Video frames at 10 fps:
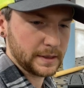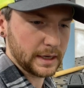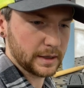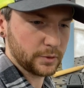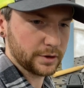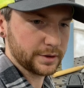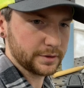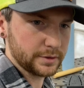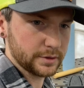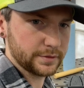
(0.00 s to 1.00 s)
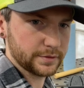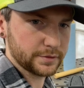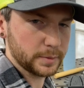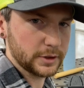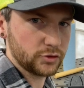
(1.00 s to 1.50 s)
I wanted good
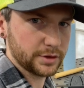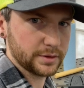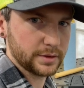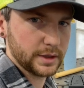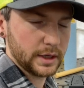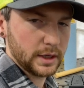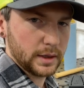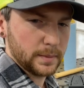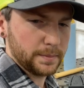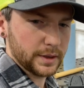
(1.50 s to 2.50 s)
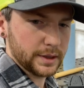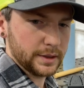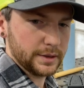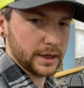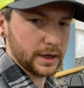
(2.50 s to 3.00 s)
suspension,
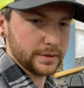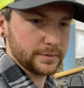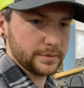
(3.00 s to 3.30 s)
but not